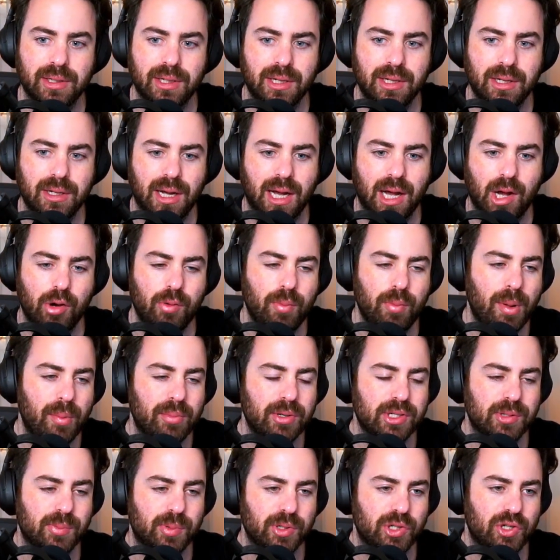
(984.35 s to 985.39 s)
I remember
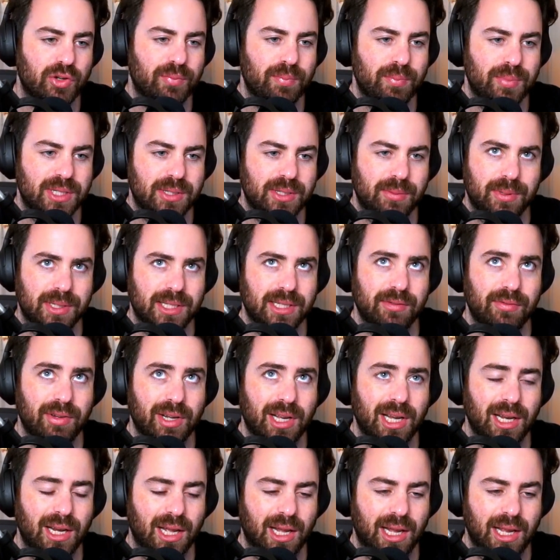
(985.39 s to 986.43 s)

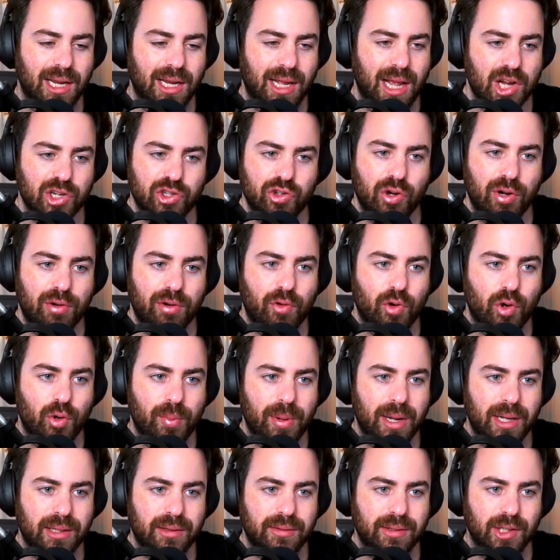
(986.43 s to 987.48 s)
specifically like in Kashtir
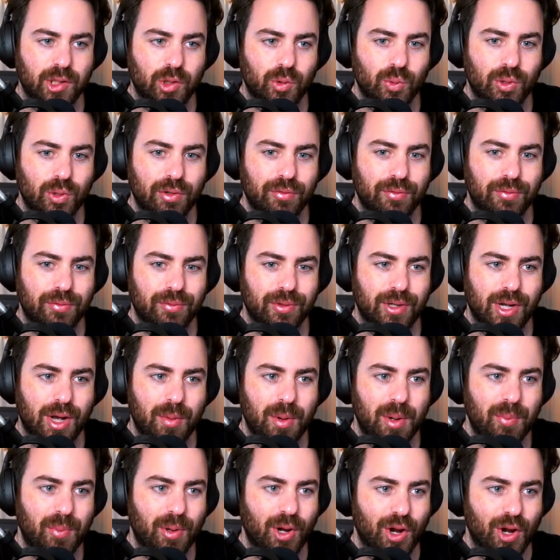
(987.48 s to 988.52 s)
format, it would have come
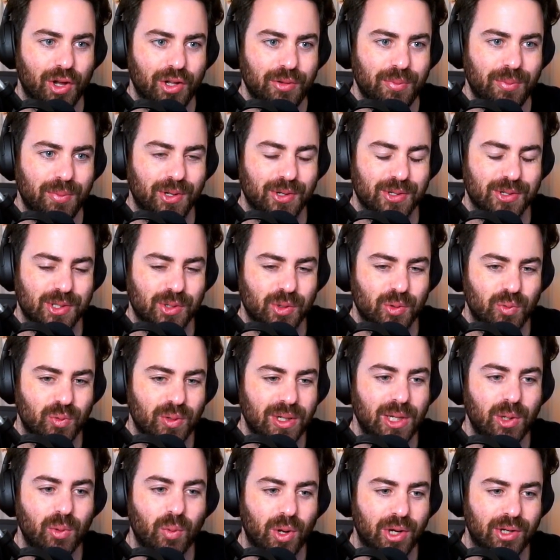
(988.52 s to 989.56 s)
up a lot because you
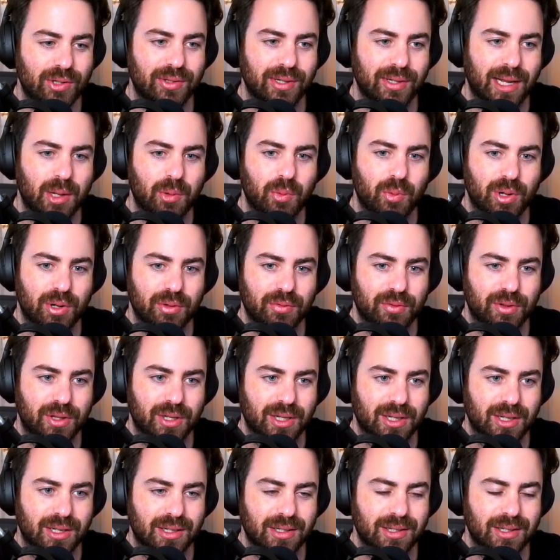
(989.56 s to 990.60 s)
really wanted to get rid of
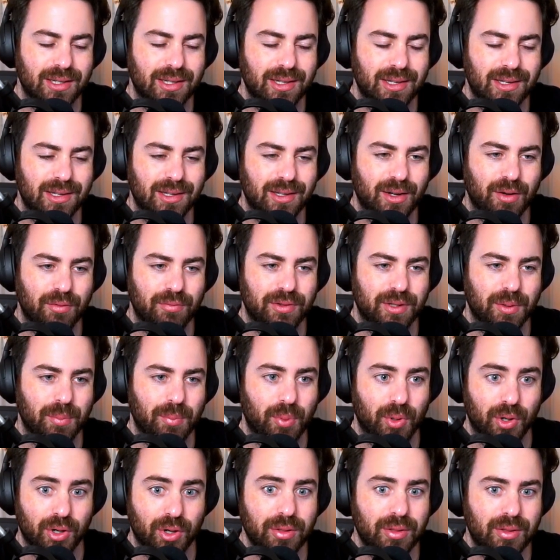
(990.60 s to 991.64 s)
the
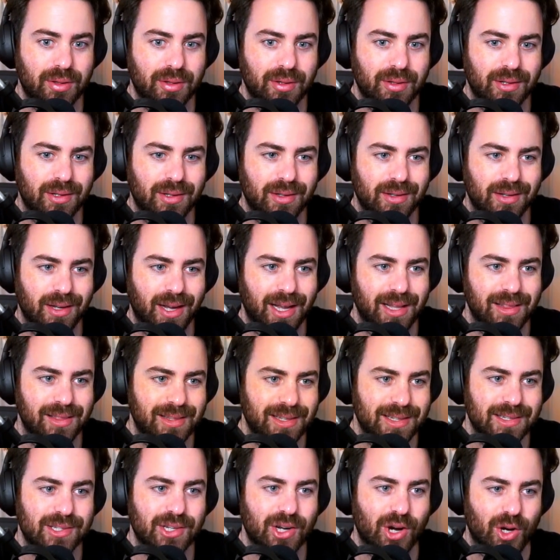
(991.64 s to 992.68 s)
birth, and
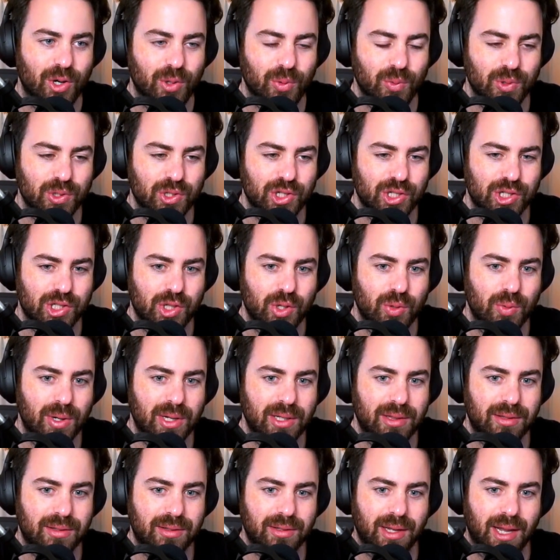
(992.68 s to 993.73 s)
this card would just do
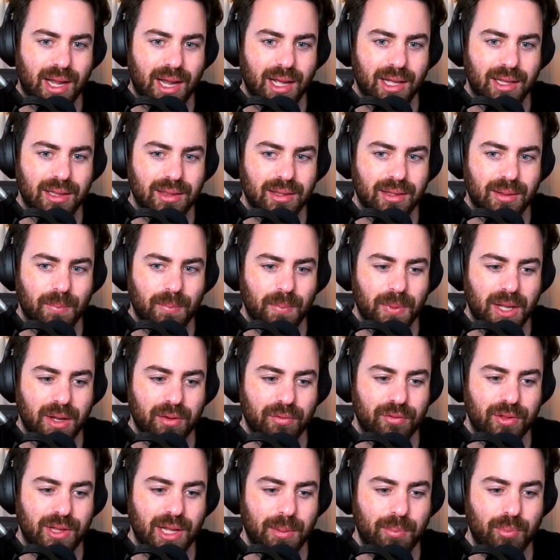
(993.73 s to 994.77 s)
it. And
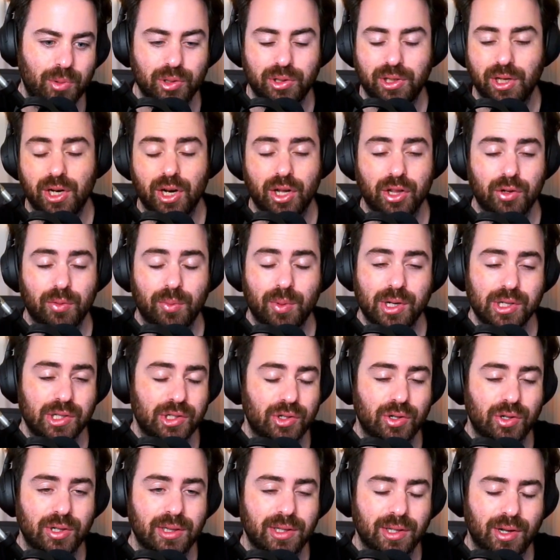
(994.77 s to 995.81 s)
if they put another
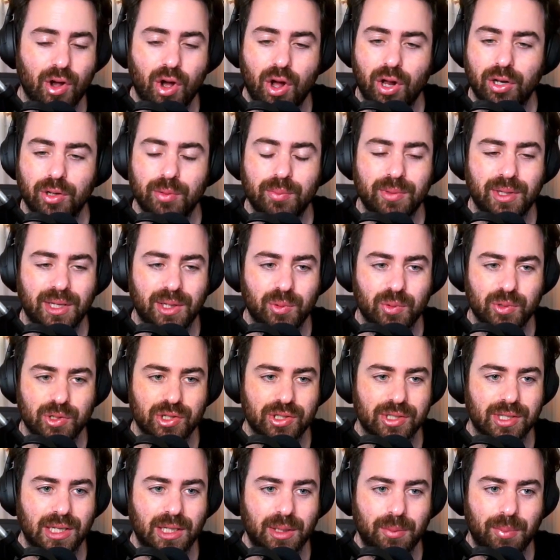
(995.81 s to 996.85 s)
monster in the column, they would
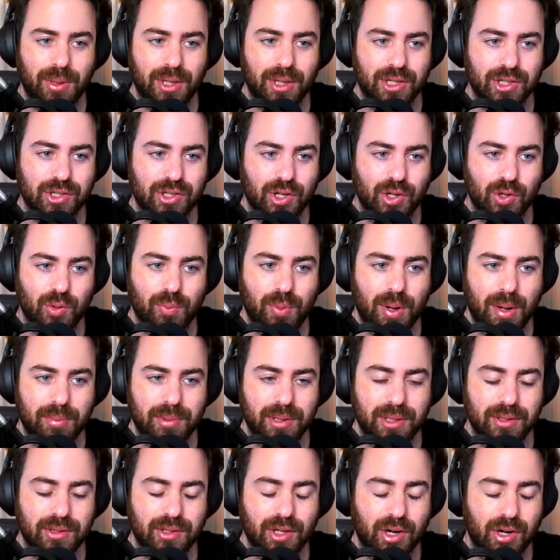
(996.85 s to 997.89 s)
just get punished, and you pop the
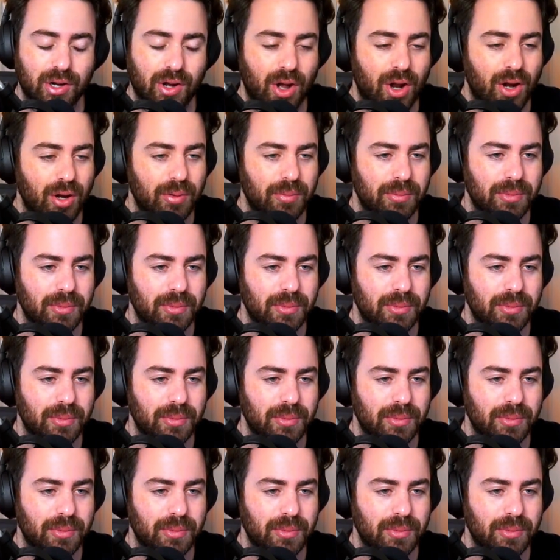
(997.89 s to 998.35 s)
entire column.